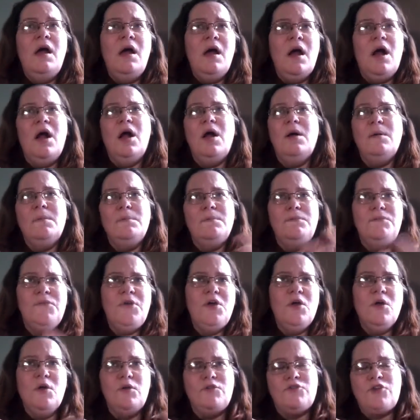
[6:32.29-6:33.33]

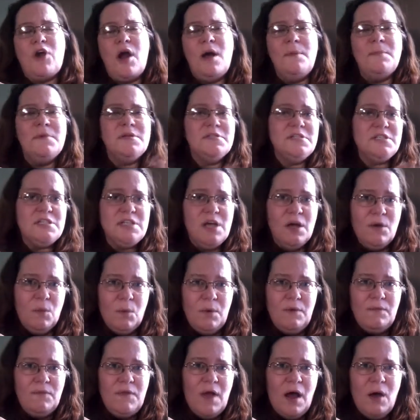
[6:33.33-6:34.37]
traumas that
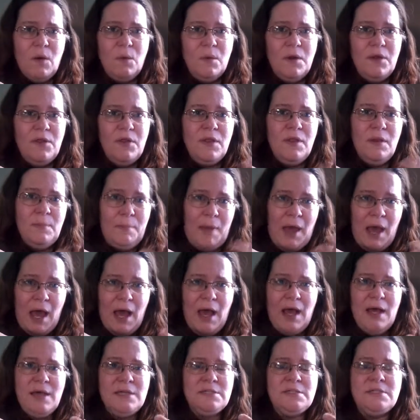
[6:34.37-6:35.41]
we've dealt with in the
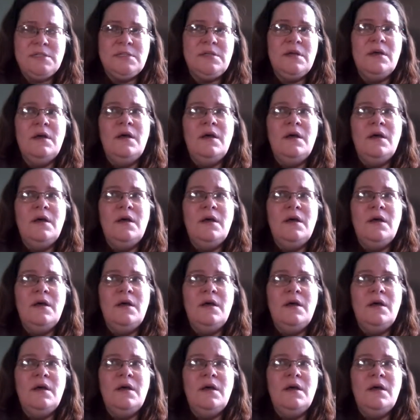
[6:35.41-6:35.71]
past,